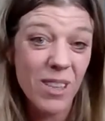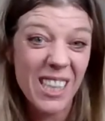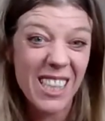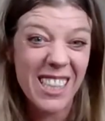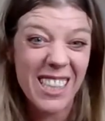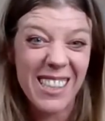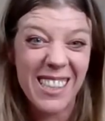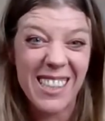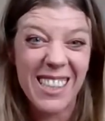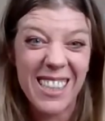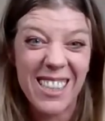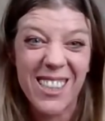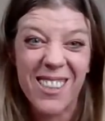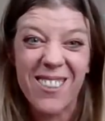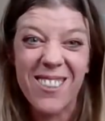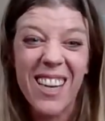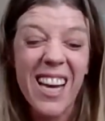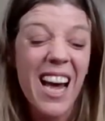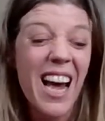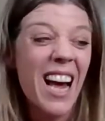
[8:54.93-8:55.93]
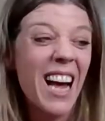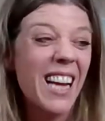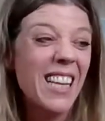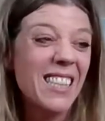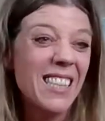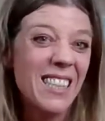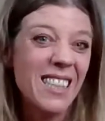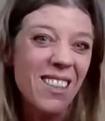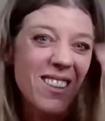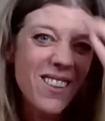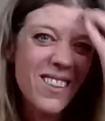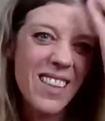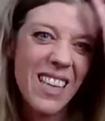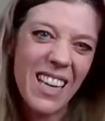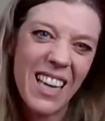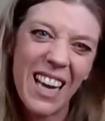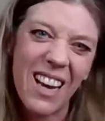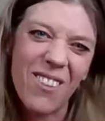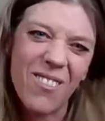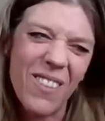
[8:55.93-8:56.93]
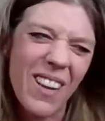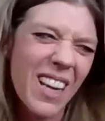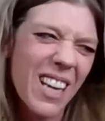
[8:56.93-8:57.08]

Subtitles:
We just do. And so they have